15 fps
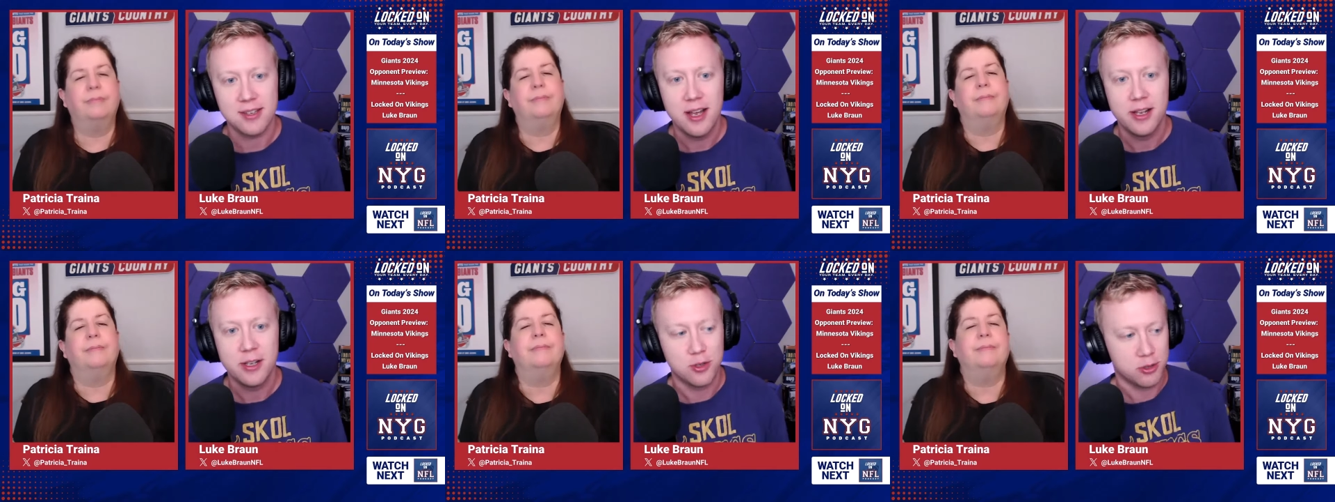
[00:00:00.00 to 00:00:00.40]

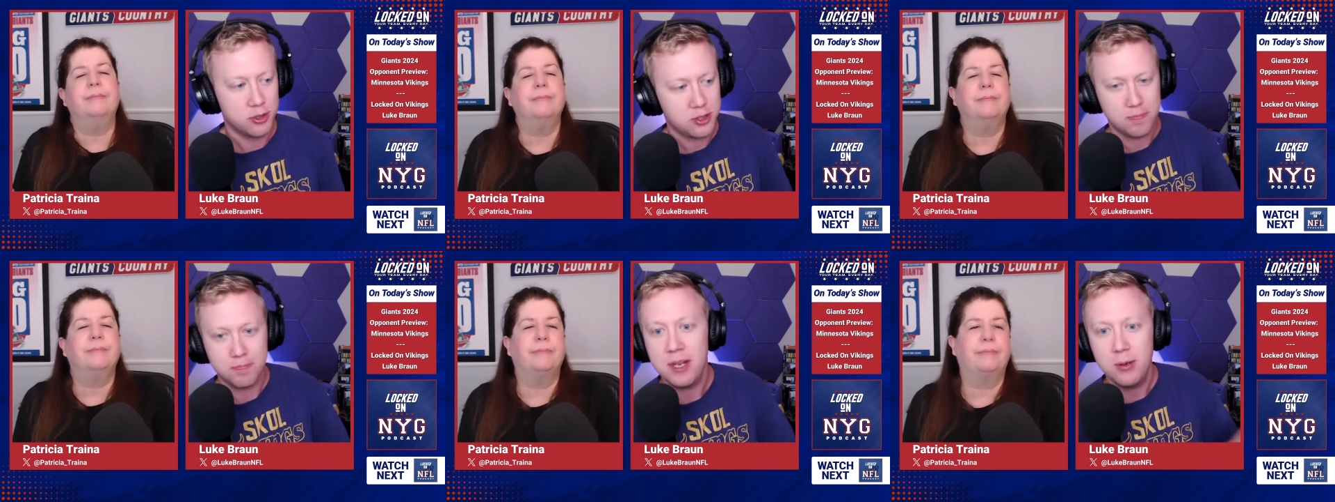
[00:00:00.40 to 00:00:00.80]
Speaker 1: So
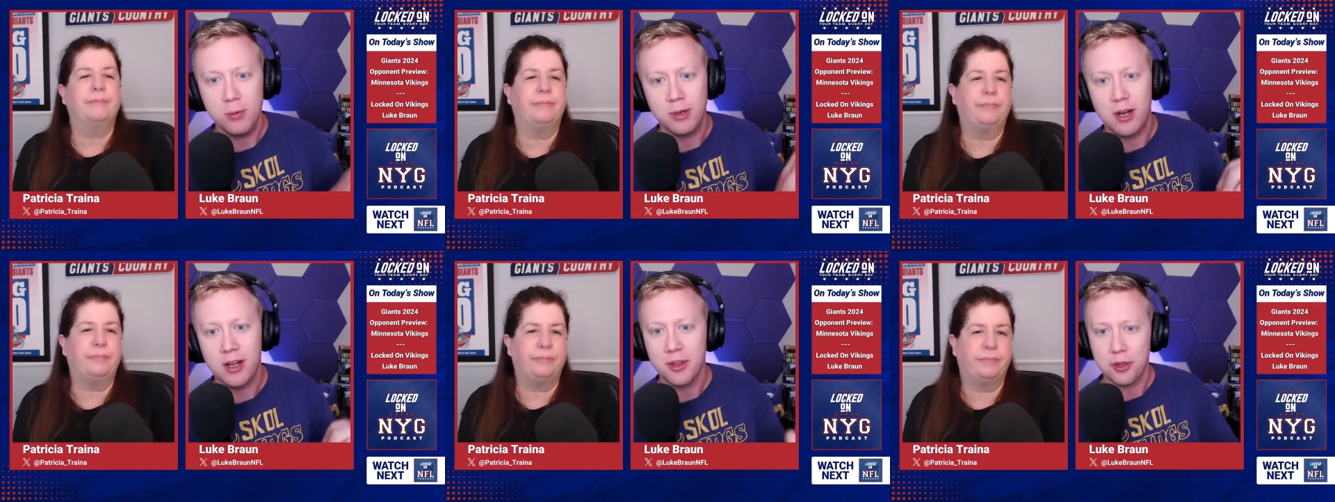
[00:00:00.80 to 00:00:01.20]
just be
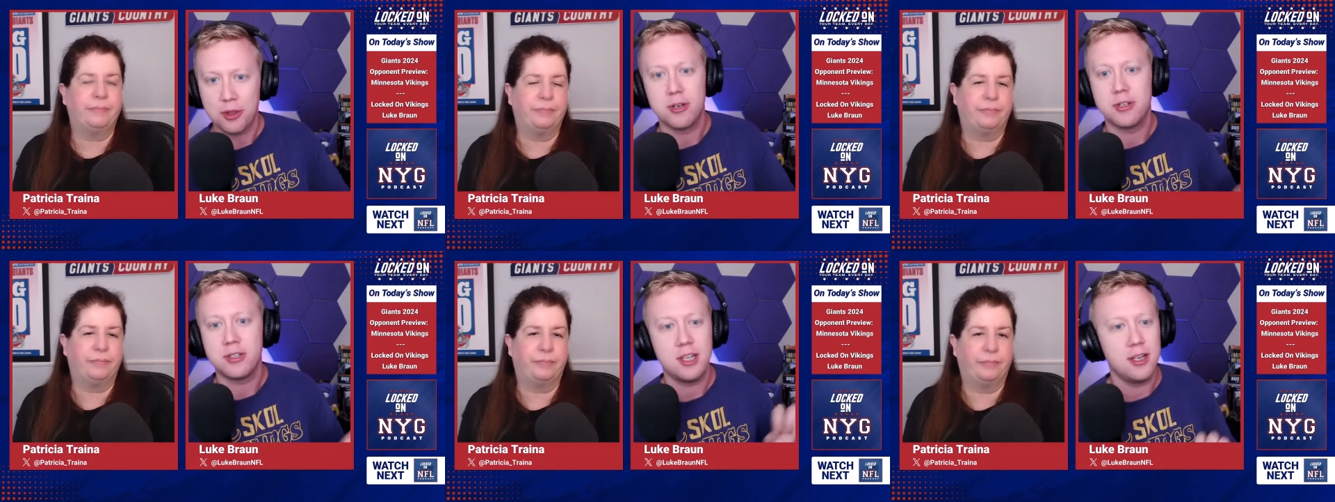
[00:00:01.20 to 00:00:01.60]
on the
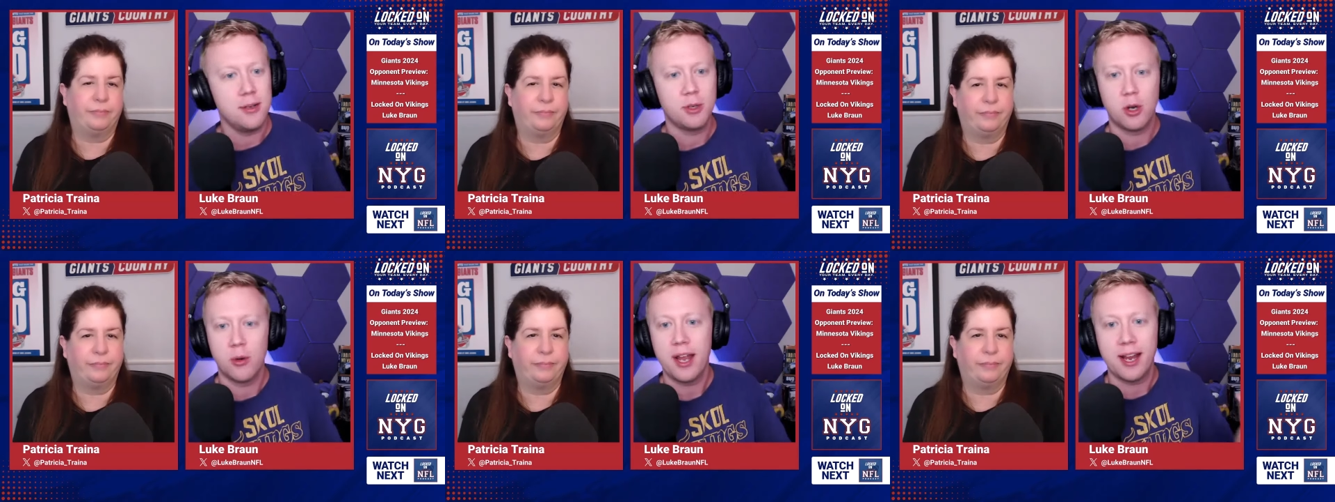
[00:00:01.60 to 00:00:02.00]
third team,
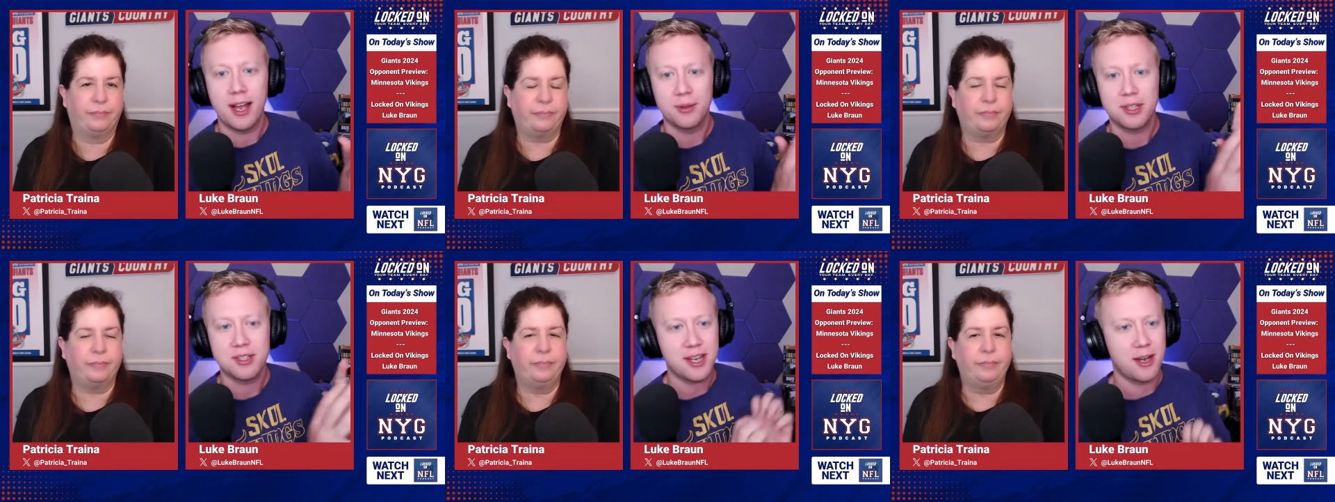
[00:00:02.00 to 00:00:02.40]
go hang out with
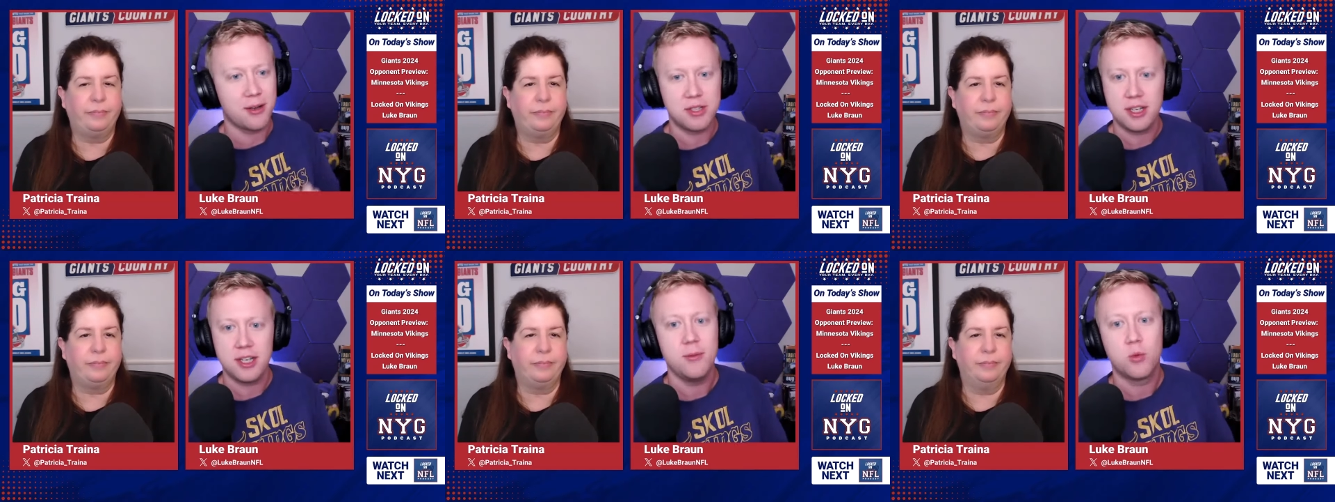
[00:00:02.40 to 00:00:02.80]
the scout
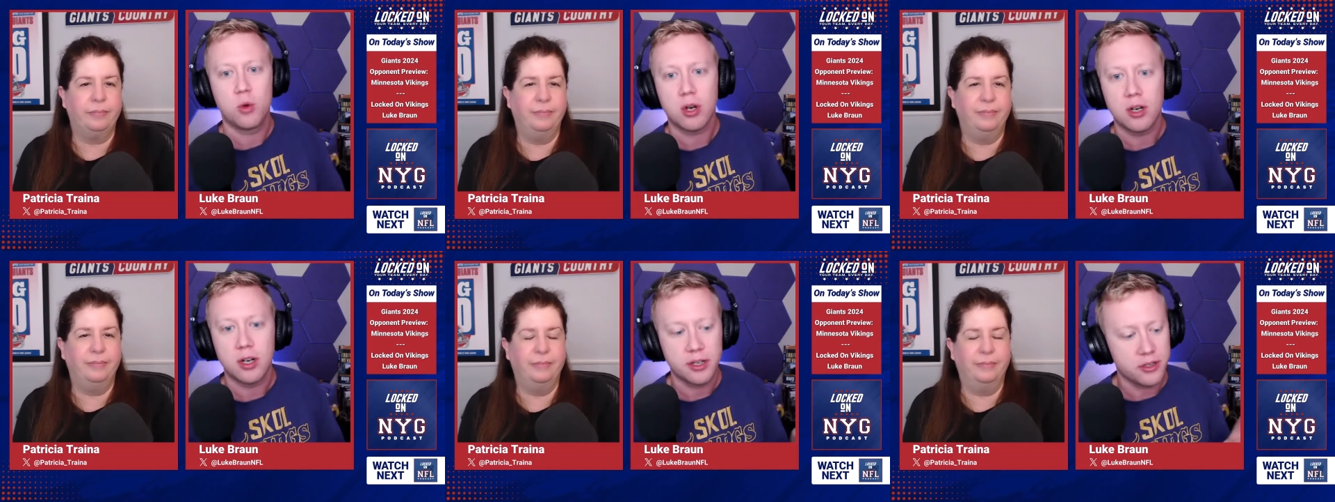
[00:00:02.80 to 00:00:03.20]
team, work
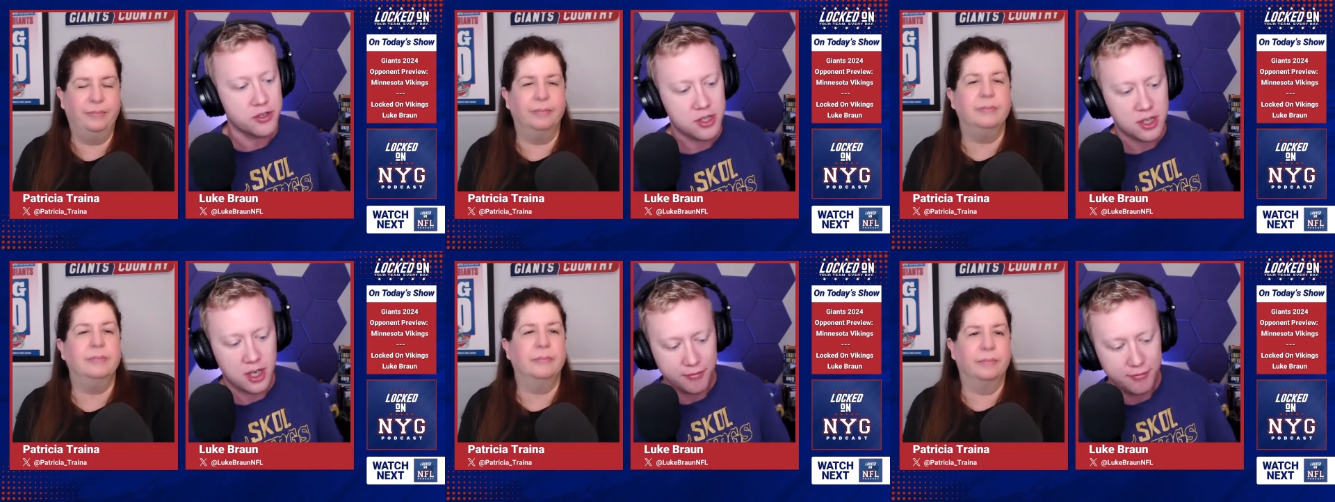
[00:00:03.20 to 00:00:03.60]
on your
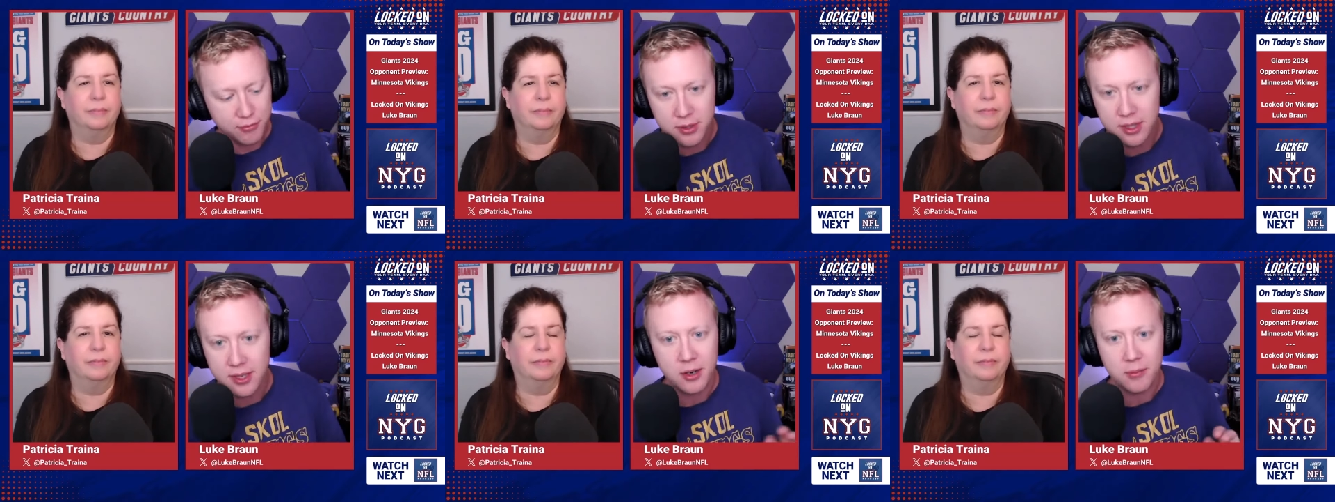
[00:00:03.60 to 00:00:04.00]
stuff.
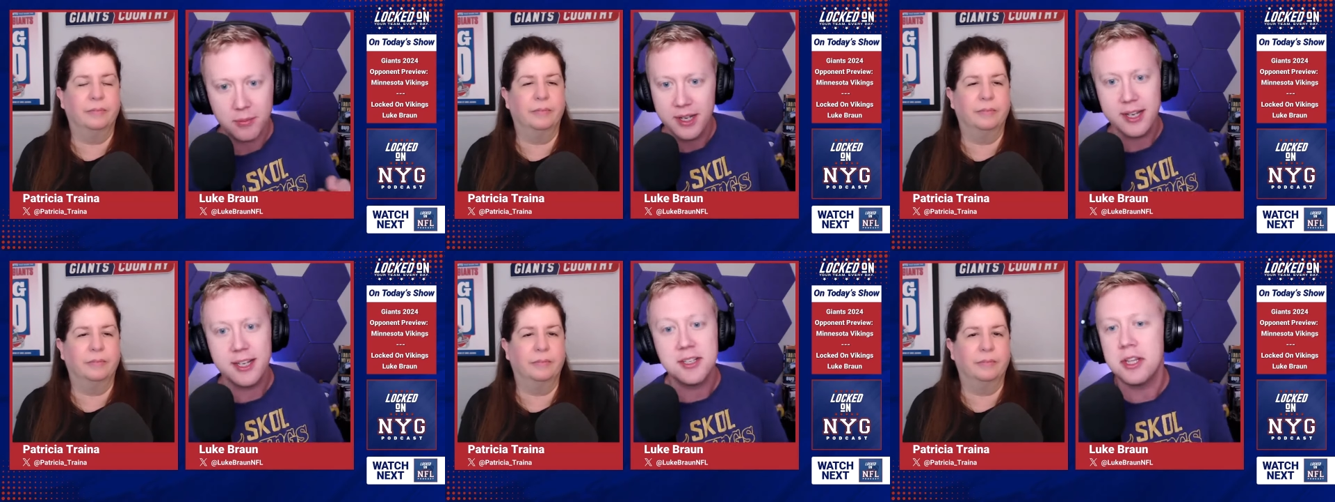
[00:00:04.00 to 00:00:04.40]
You know,
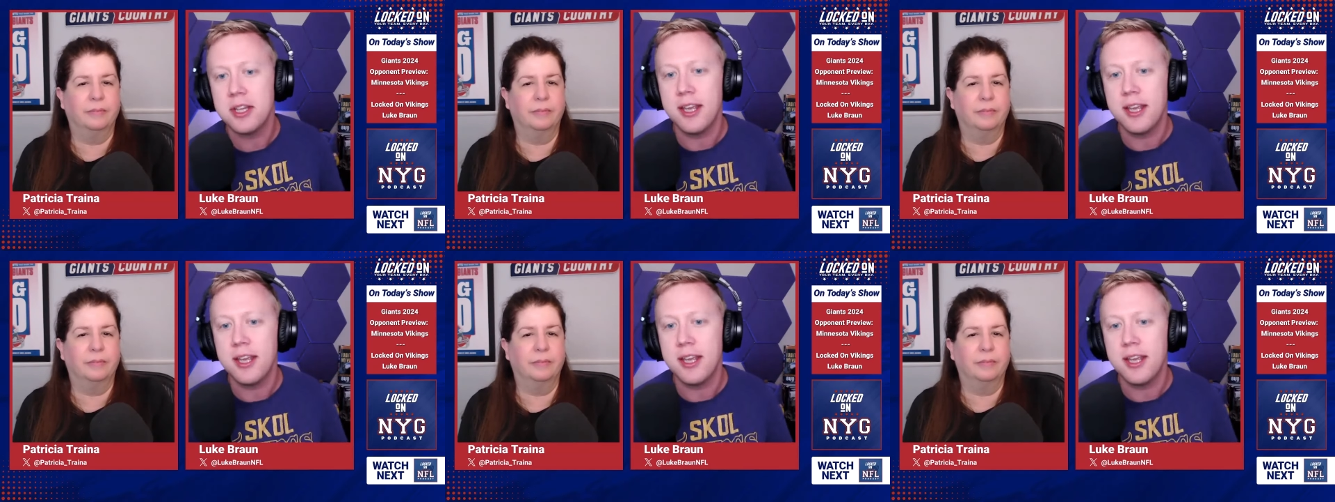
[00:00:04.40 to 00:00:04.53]
he's in the